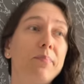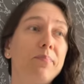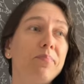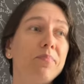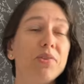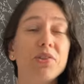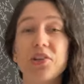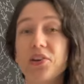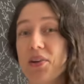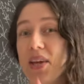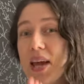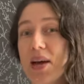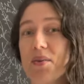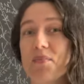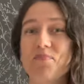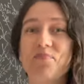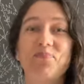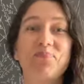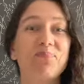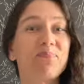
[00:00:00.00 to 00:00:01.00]
So yeah,
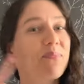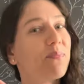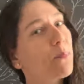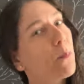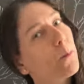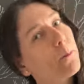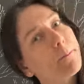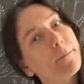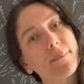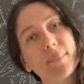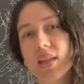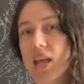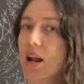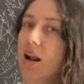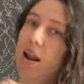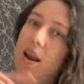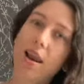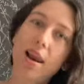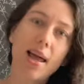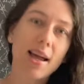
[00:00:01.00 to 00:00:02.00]

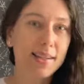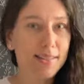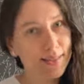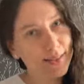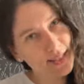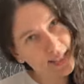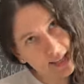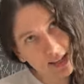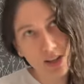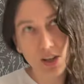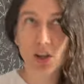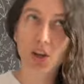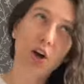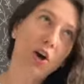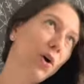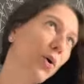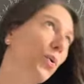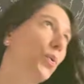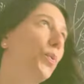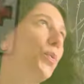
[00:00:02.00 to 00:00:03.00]
let's
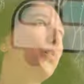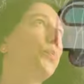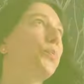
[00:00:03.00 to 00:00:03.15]
go.